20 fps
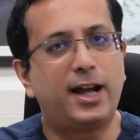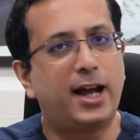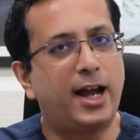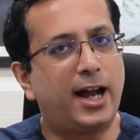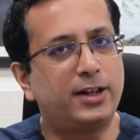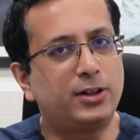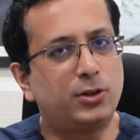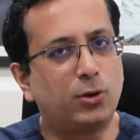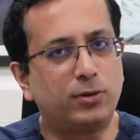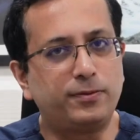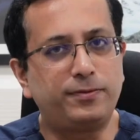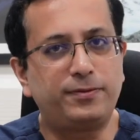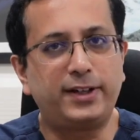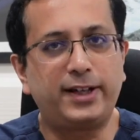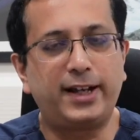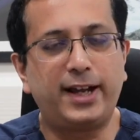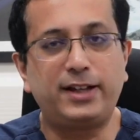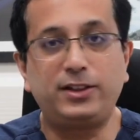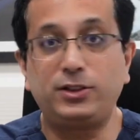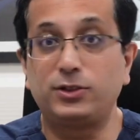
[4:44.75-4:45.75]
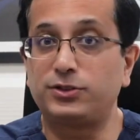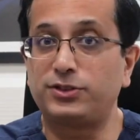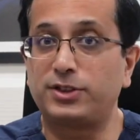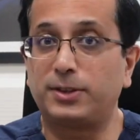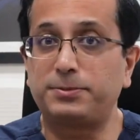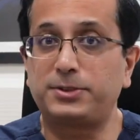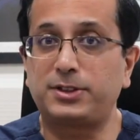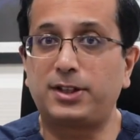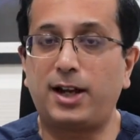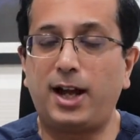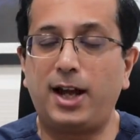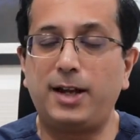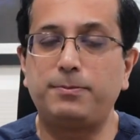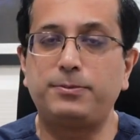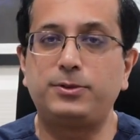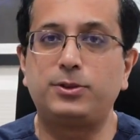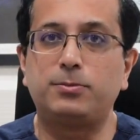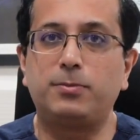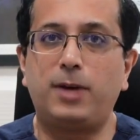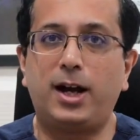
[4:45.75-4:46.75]
and don't forget to
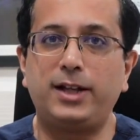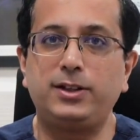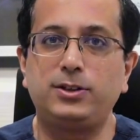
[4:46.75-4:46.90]
subscribe to my